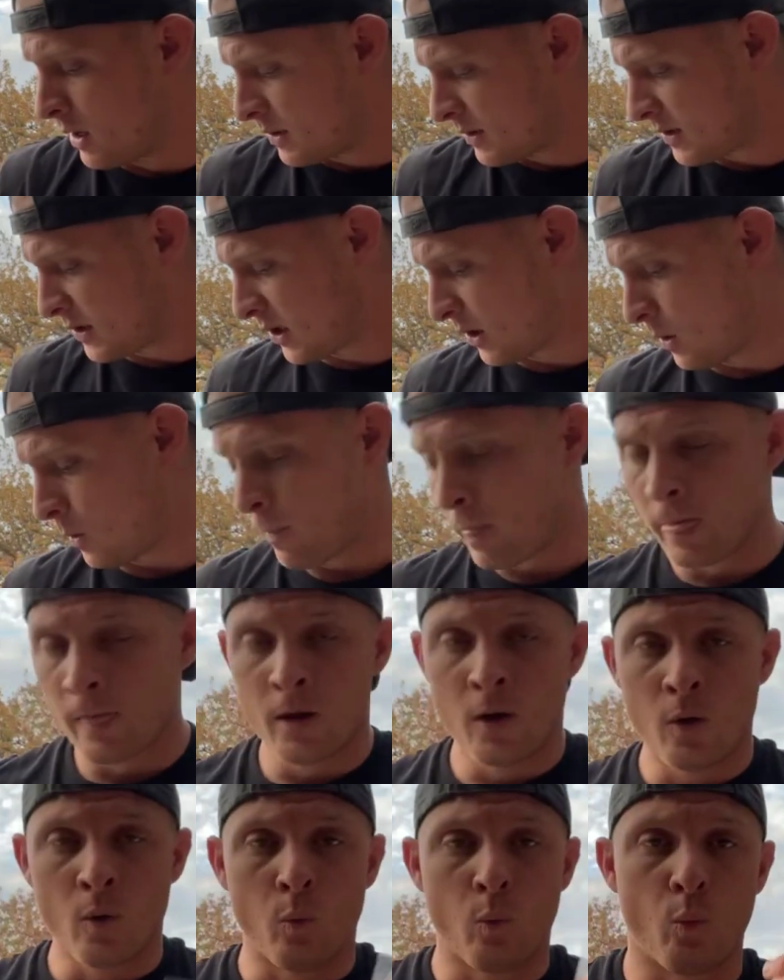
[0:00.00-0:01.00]
So
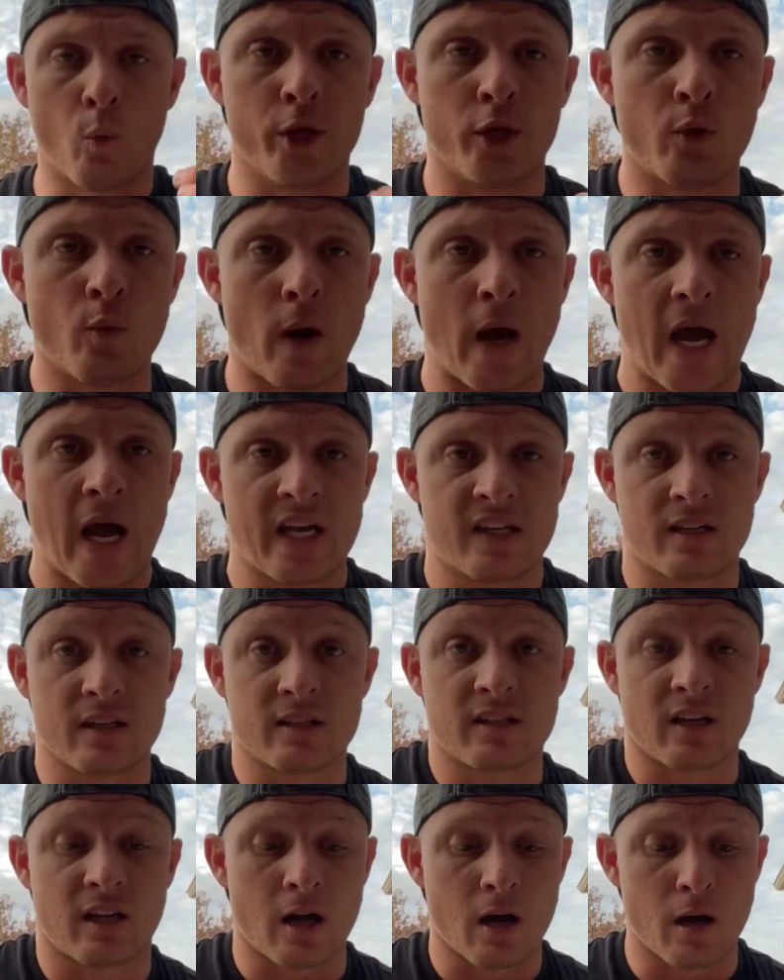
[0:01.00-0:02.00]
when you ask
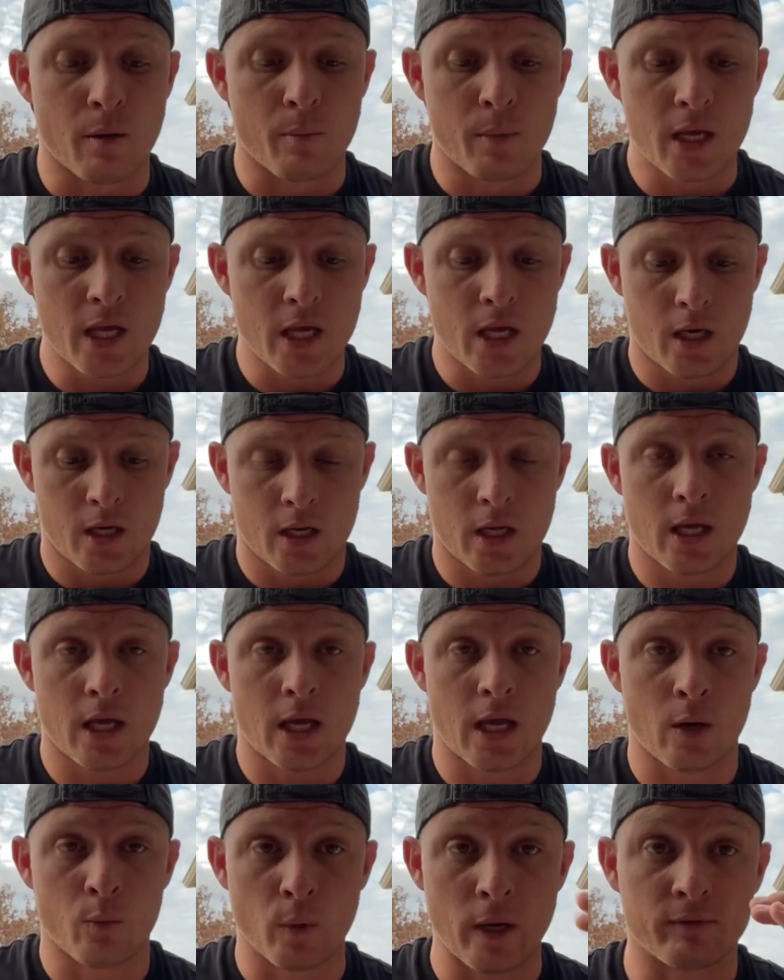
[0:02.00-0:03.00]
us to come in
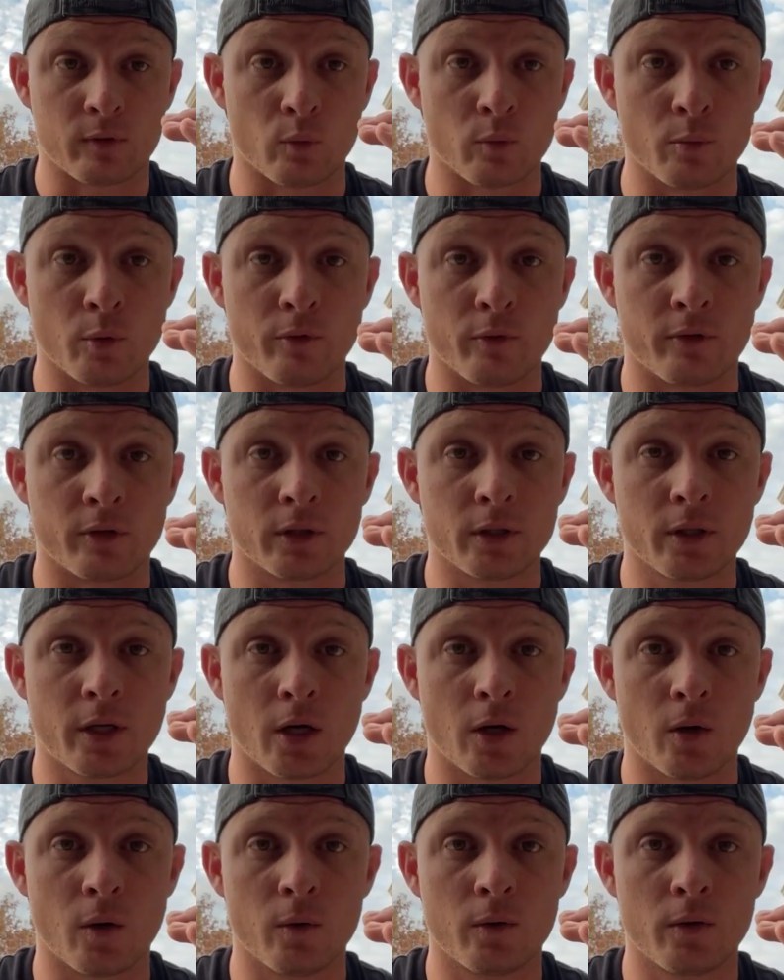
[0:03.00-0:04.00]
and we have to remove clear
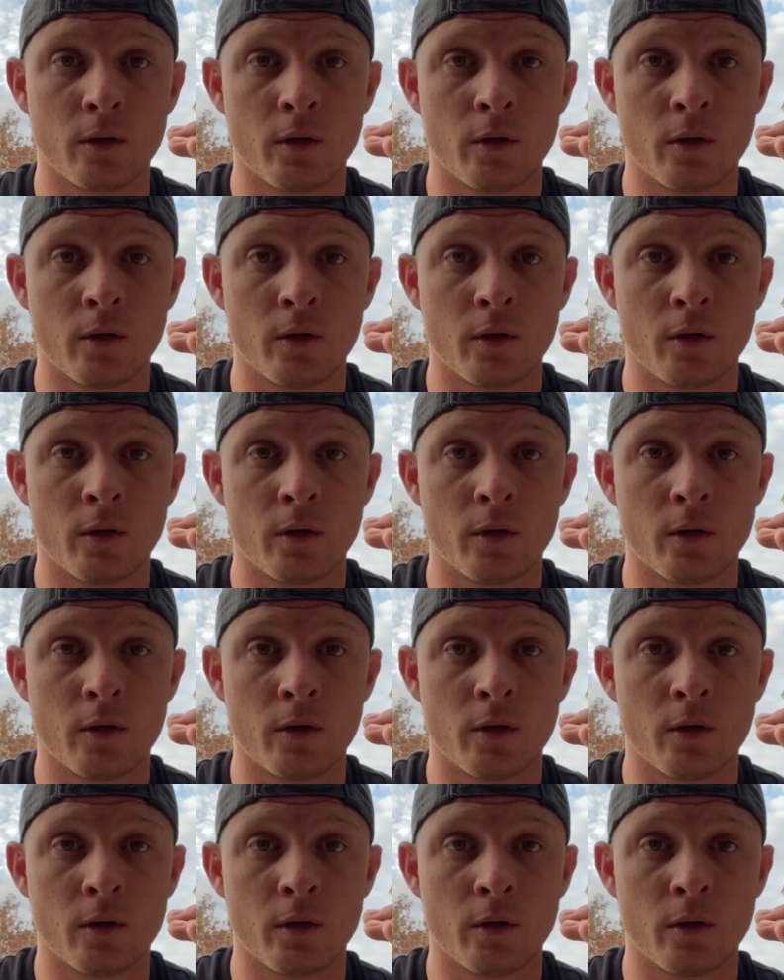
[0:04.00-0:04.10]
coat,